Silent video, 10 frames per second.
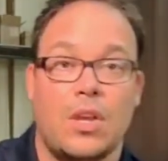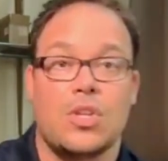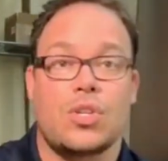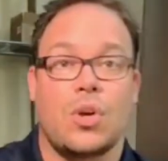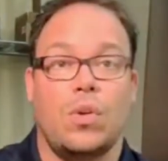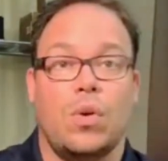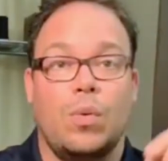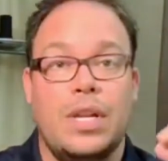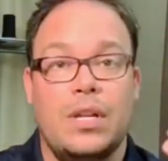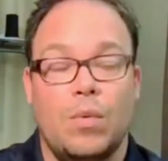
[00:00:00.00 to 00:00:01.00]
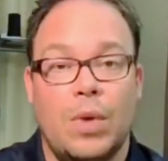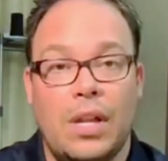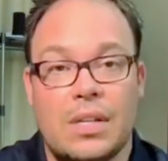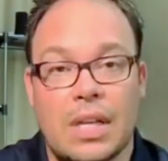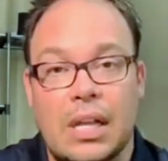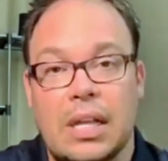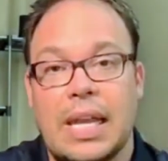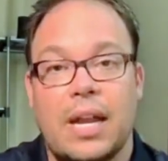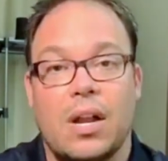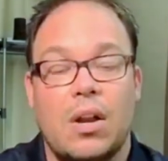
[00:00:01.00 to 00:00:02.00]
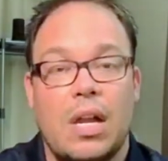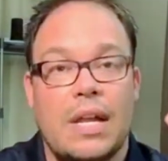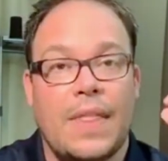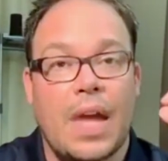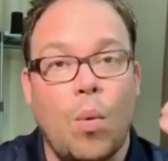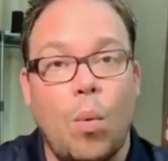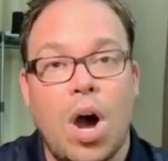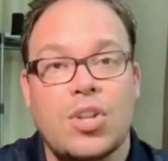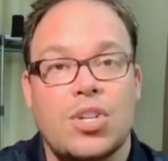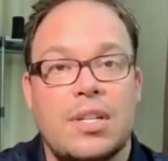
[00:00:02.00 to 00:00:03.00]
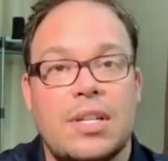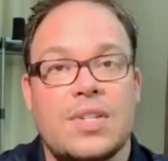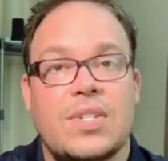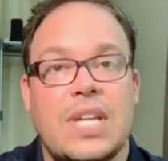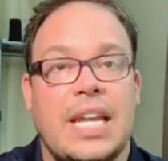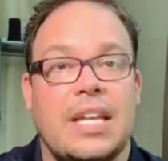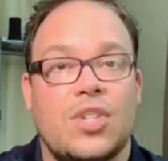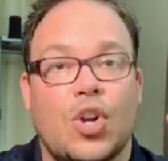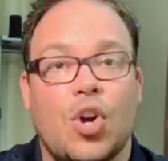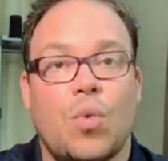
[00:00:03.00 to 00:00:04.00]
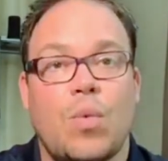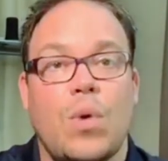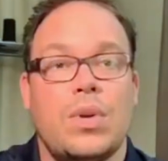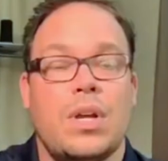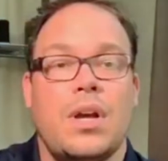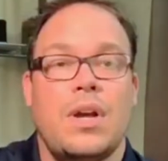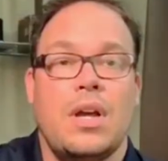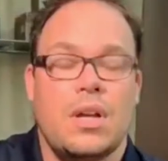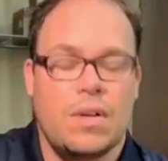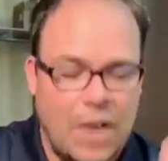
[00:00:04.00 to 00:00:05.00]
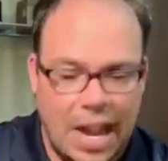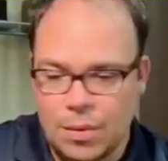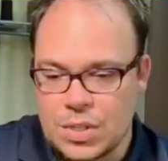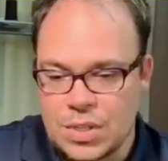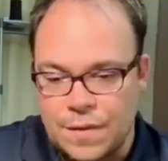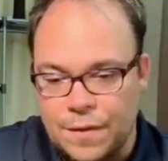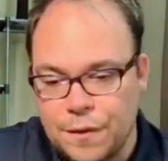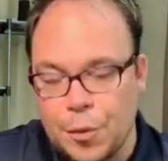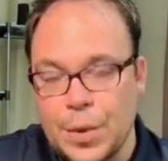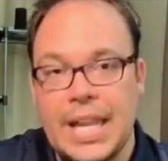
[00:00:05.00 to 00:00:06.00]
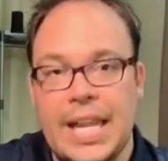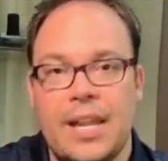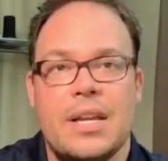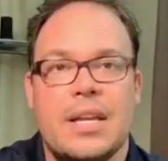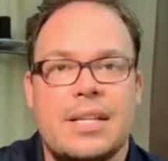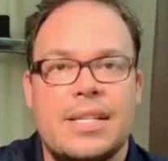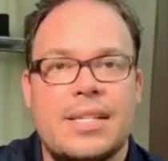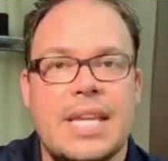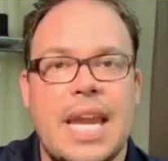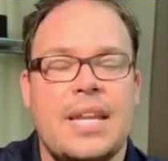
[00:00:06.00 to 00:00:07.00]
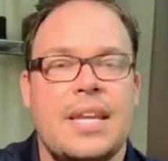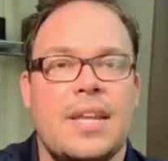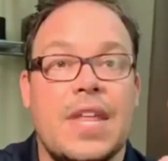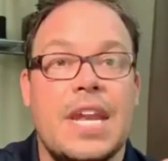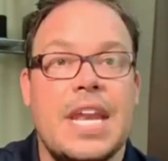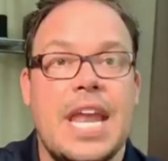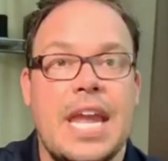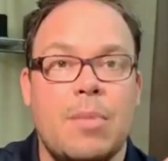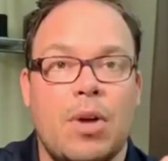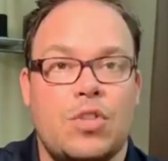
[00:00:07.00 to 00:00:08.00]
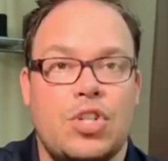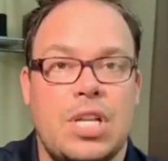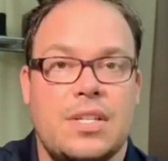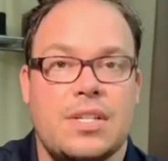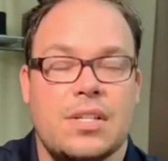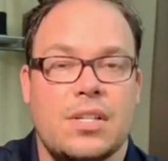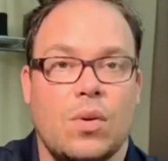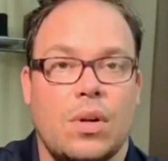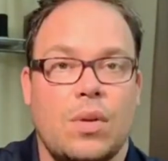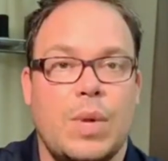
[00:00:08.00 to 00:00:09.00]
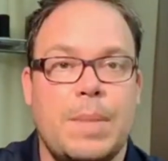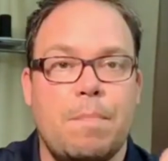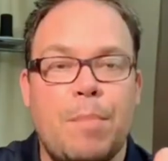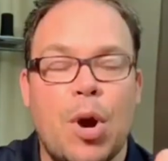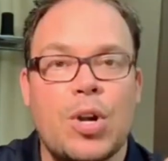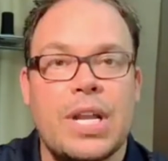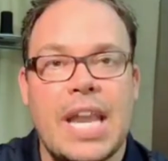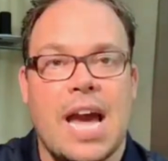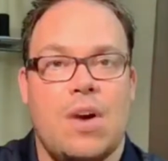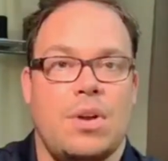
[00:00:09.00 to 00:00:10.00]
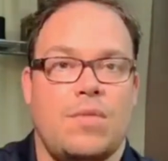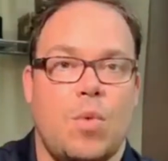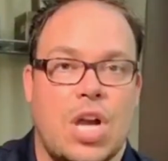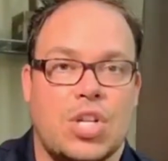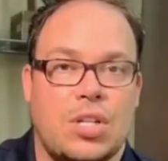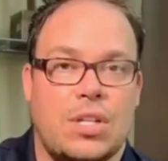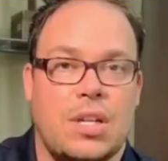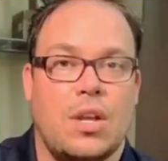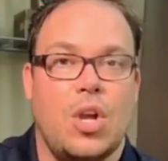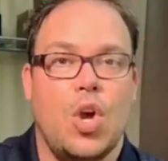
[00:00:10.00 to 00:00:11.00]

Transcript: So Lord, we we declare that Washington state is a coronavirus free state in the name of Jesus, Lord. We burn it out of Washington.